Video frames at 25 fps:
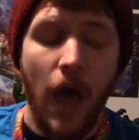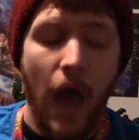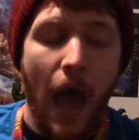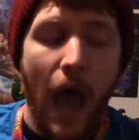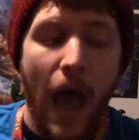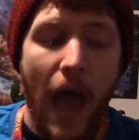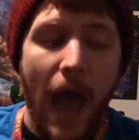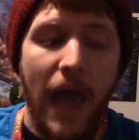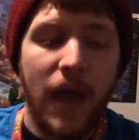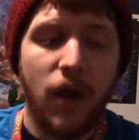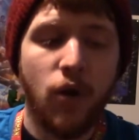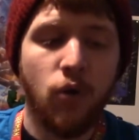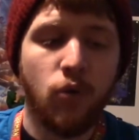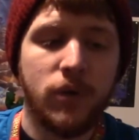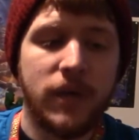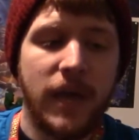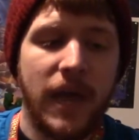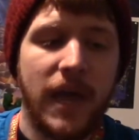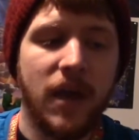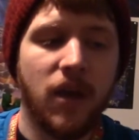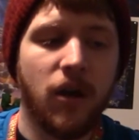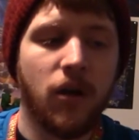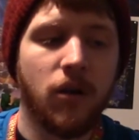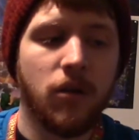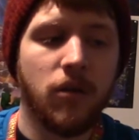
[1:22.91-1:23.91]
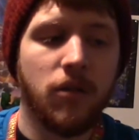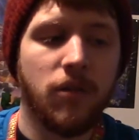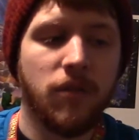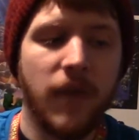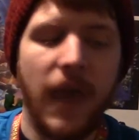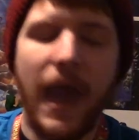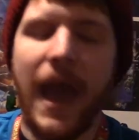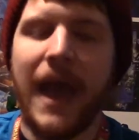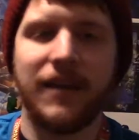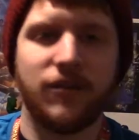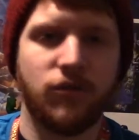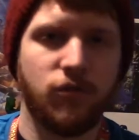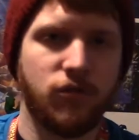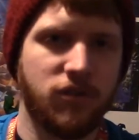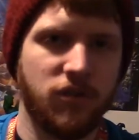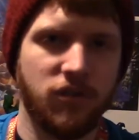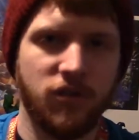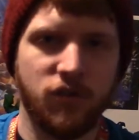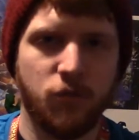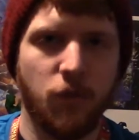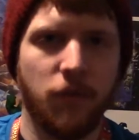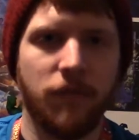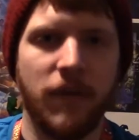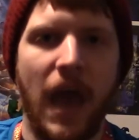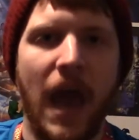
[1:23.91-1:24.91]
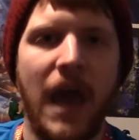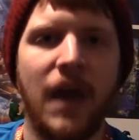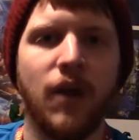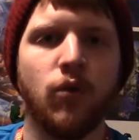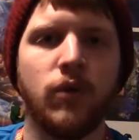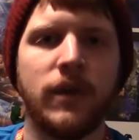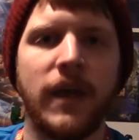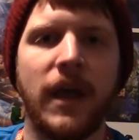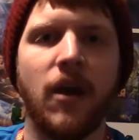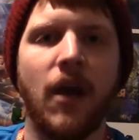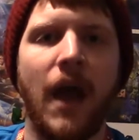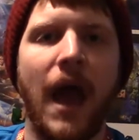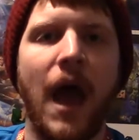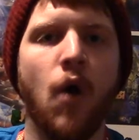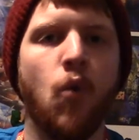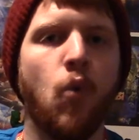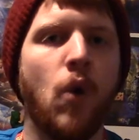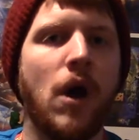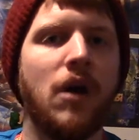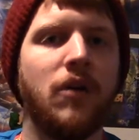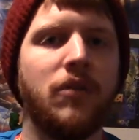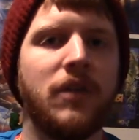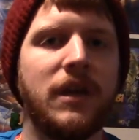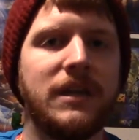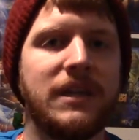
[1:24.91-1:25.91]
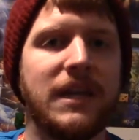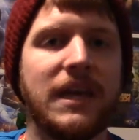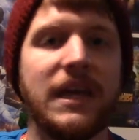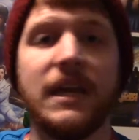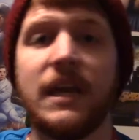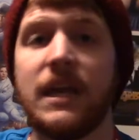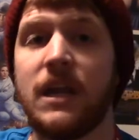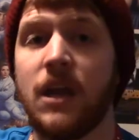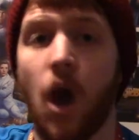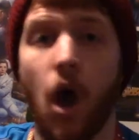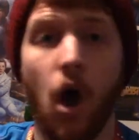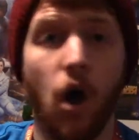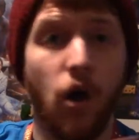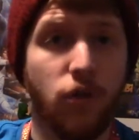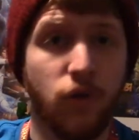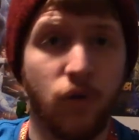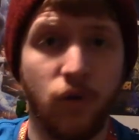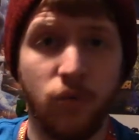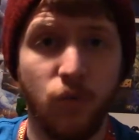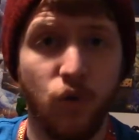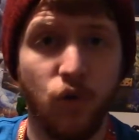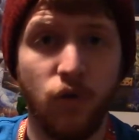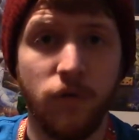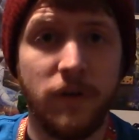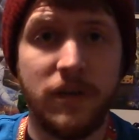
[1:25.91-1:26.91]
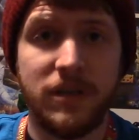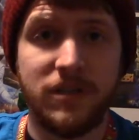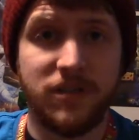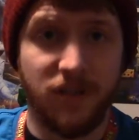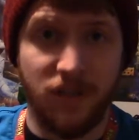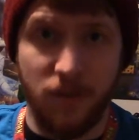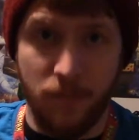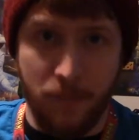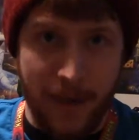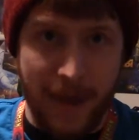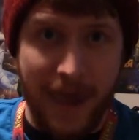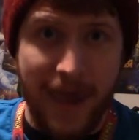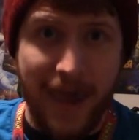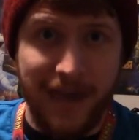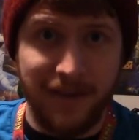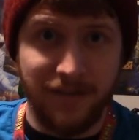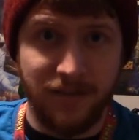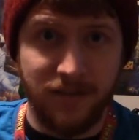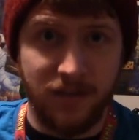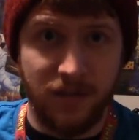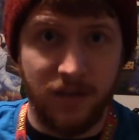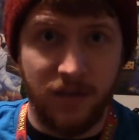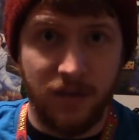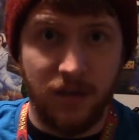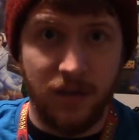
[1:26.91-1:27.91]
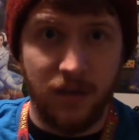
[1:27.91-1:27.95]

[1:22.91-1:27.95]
I don't care, the actors in this movie, I don't care how well they did in other movies in the past.